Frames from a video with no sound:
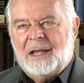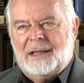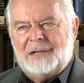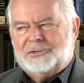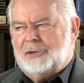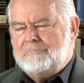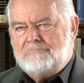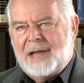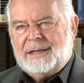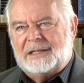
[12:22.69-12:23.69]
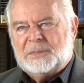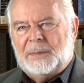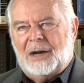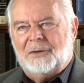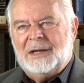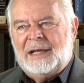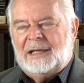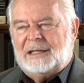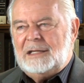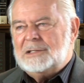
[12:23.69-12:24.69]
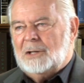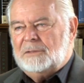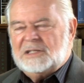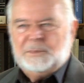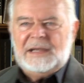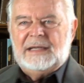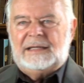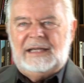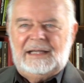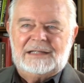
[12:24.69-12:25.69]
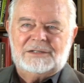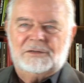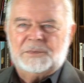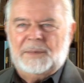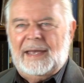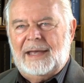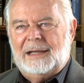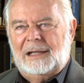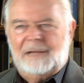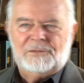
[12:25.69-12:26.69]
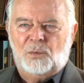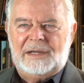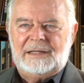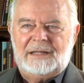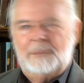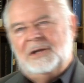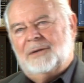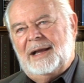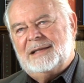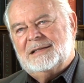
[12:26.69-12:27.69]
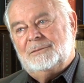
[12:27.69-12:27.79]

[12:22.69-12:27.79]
That's tremendous power. And he's always speaking against those bad left-wing Democrats,